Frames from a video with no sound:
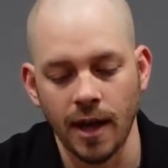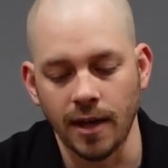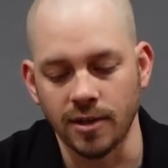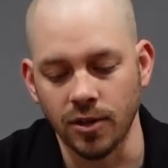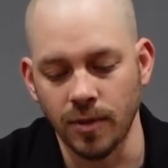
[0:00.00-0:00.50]

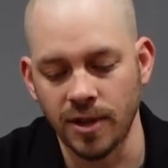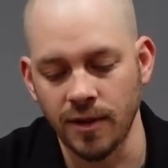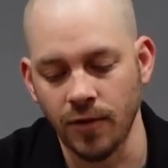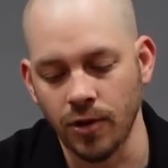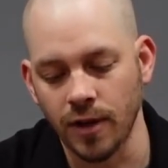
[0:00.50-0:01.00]
It's a little bit
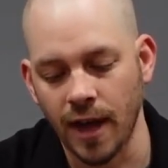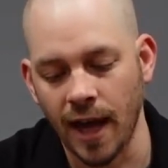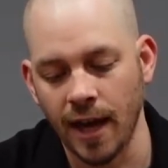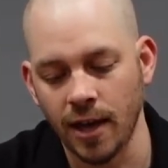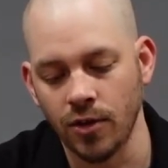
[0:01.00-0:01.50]
different on the
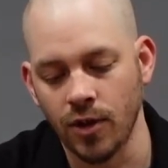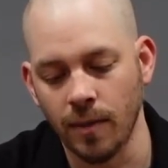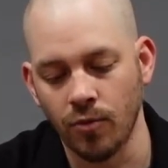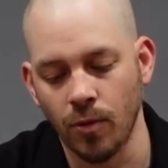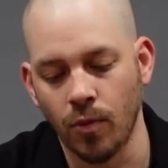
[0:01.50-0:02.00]
Canik. You
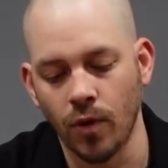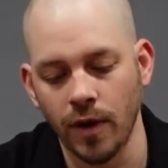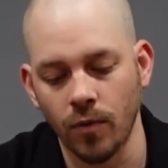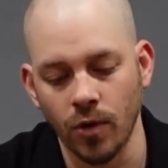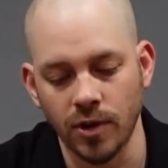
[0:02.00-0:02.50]
come to a
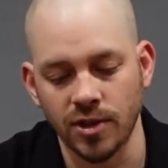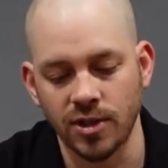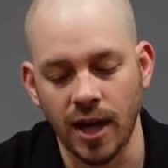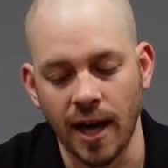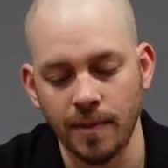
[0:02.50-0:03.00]
point where it
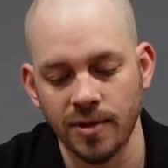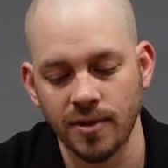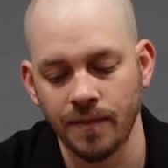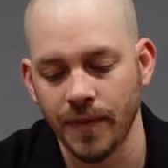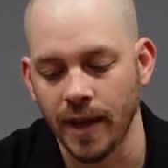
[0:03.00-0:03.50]
stops